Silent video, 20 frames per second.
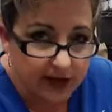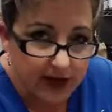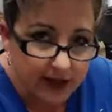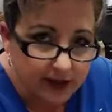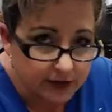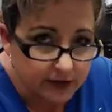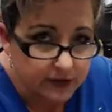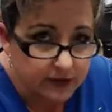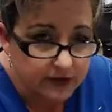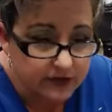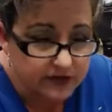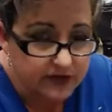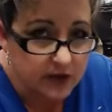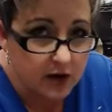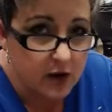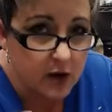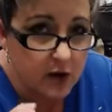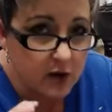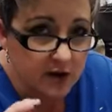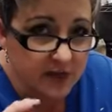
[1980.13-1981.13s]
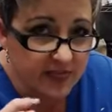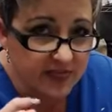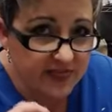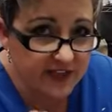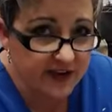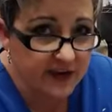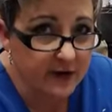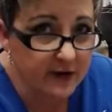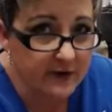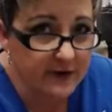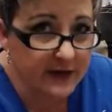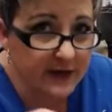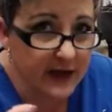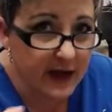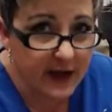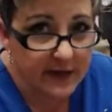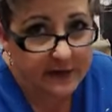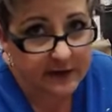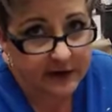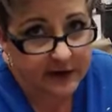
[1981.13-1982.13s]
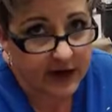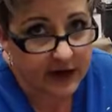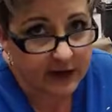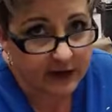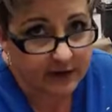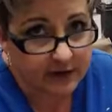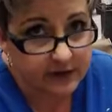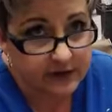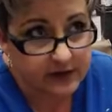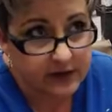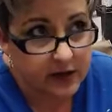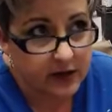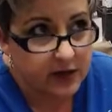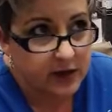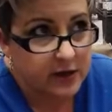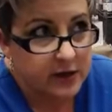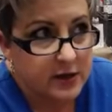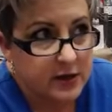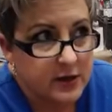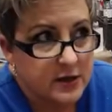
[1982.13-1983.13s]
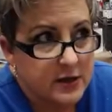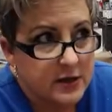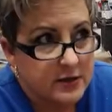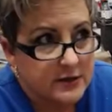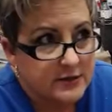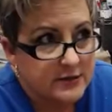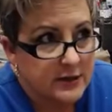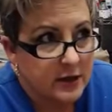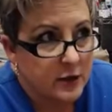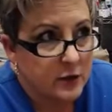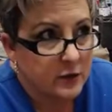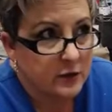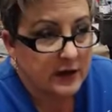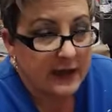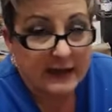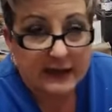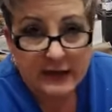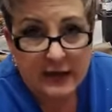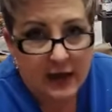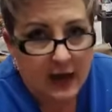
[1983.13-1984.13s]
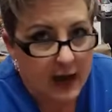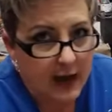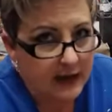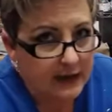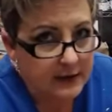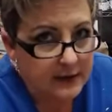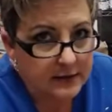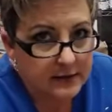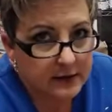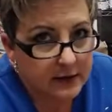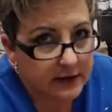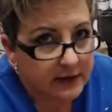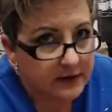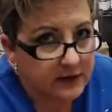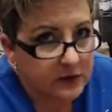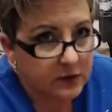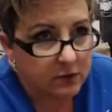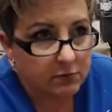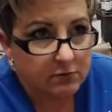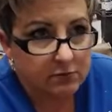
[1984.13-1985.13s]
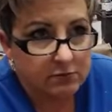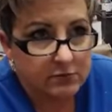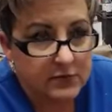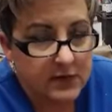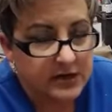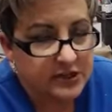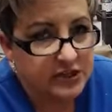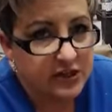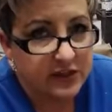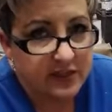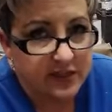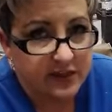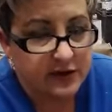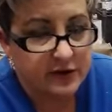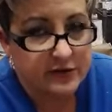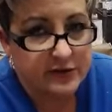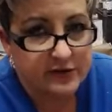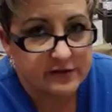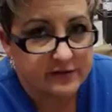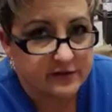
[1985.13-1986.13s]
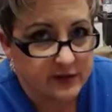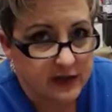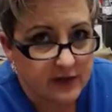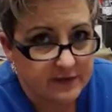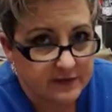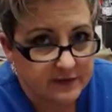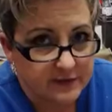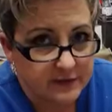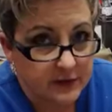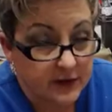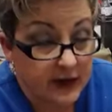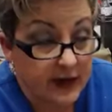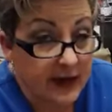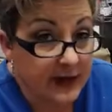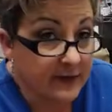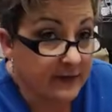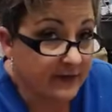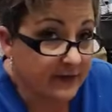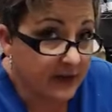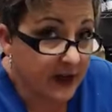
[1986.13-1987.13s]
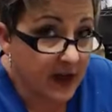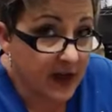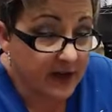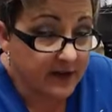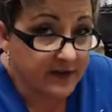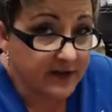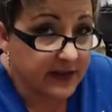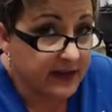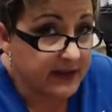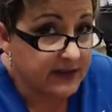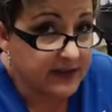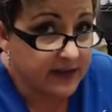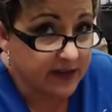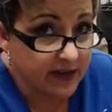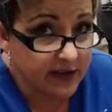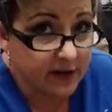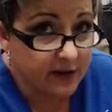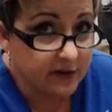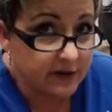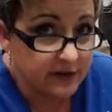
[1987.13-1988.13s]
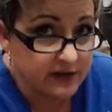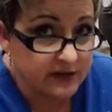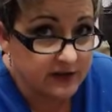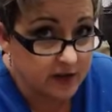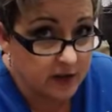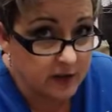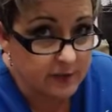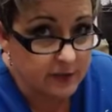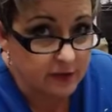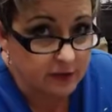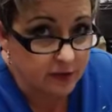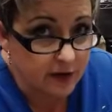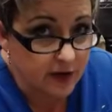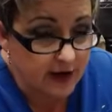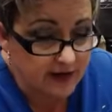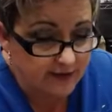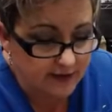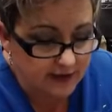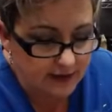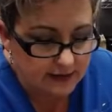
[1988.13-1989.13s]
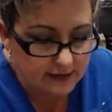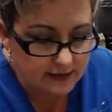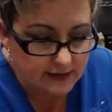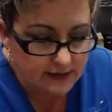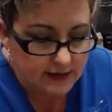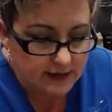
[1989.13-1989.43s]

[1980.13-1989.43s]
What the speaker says: colors are thicker than other colors. So like cotton is much thinner than fluff, and fluff is thinner than sawmill gravy.